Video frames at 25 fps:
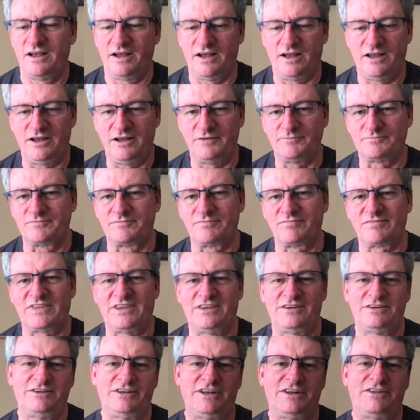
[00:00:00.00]

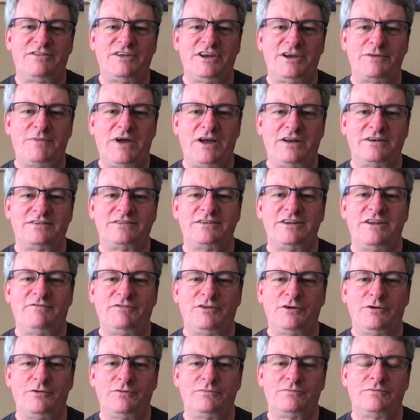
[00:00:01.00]
Like think about if
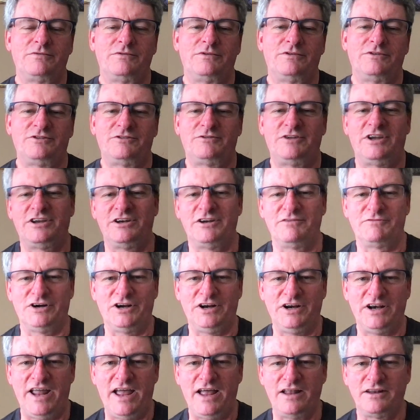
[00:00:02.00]
let's take a different
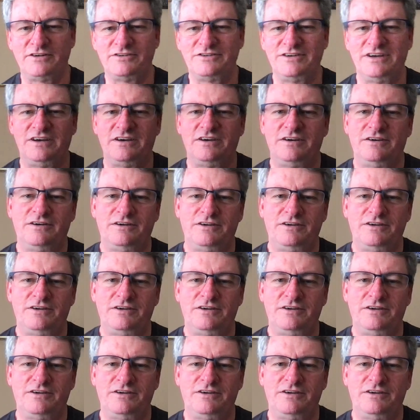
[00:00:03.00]
analogy here.